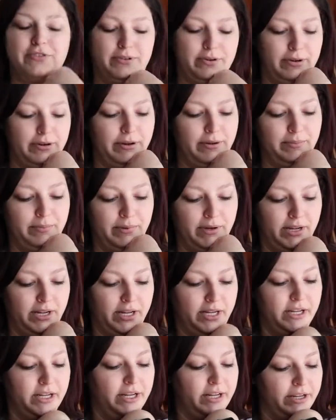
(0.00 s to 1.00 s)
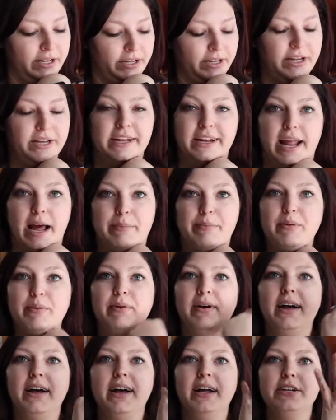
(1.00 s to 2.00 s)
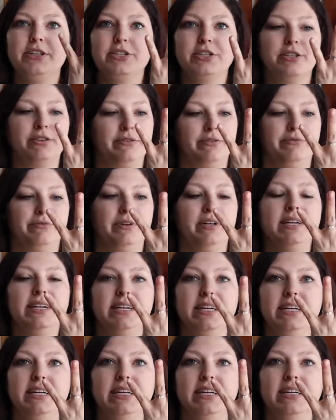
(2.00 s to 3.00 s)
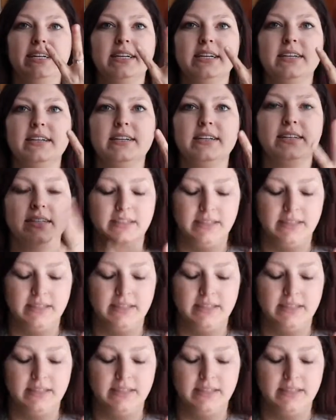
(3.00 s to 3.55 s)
from an Apple Watch, ring,